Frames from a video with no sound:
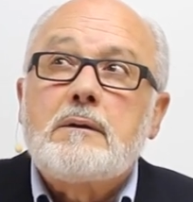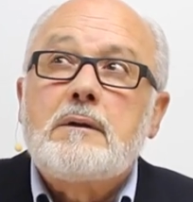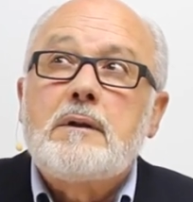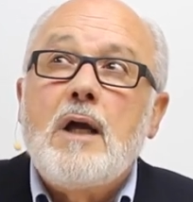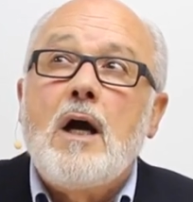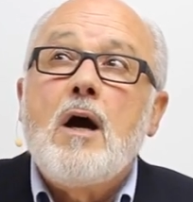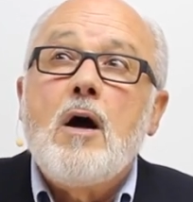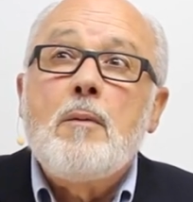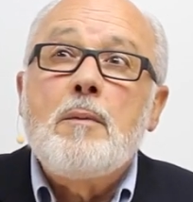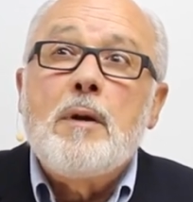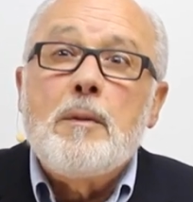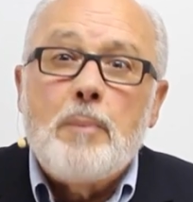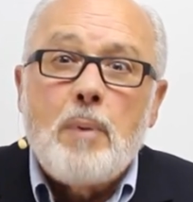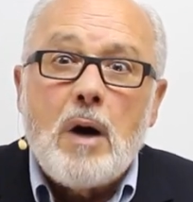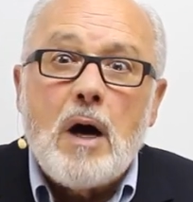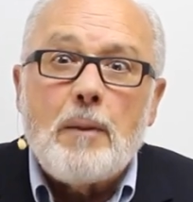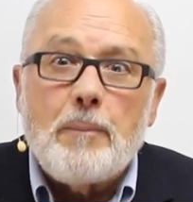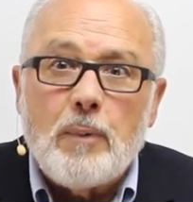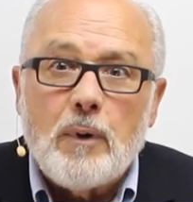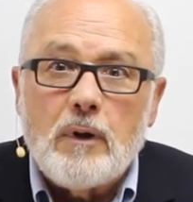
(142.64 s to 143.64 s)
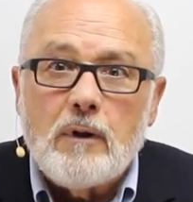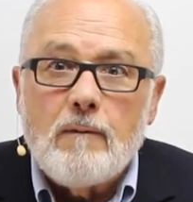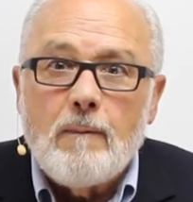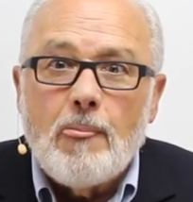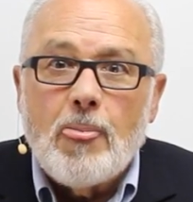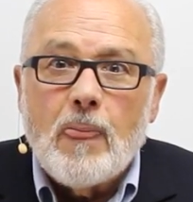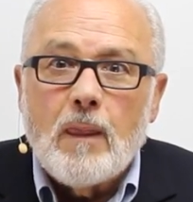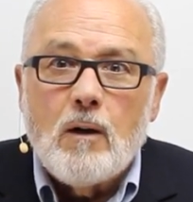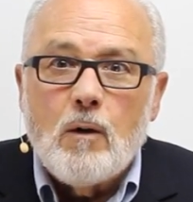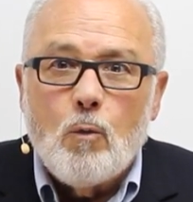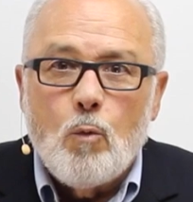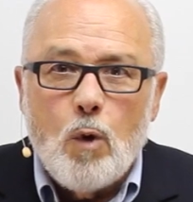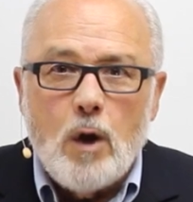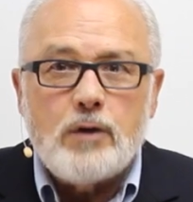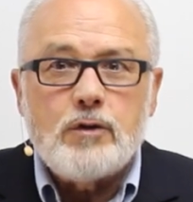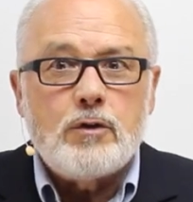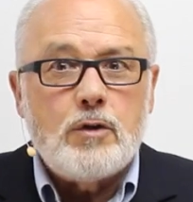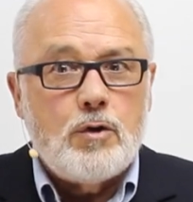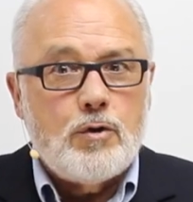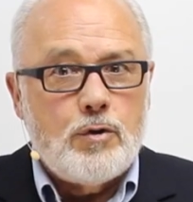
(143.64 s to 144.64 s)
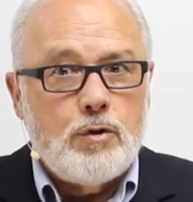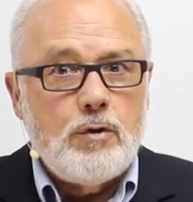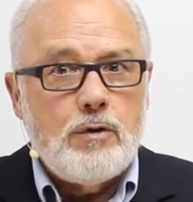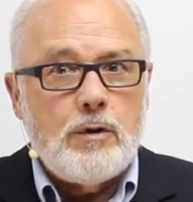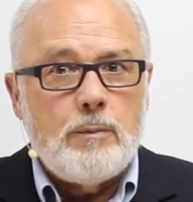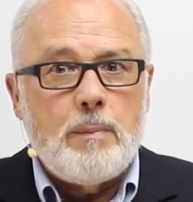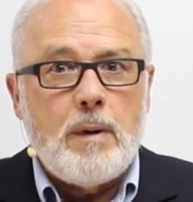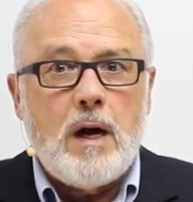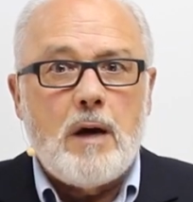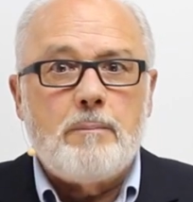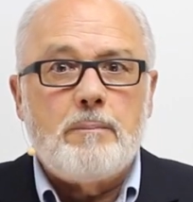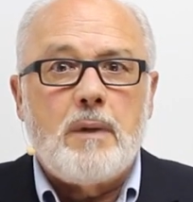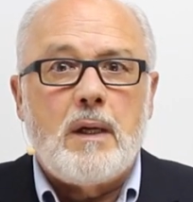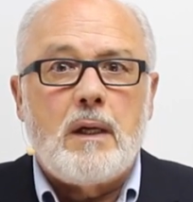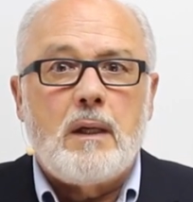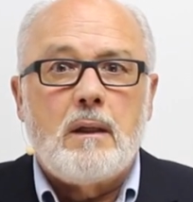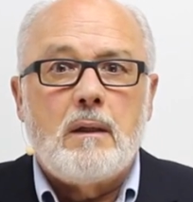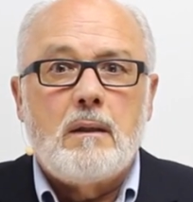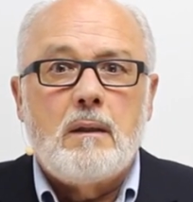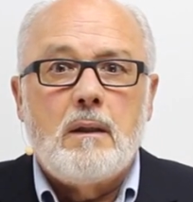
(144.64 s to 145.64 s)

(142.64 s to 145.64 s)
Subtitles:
Tell me, Papa, what's the truth about me?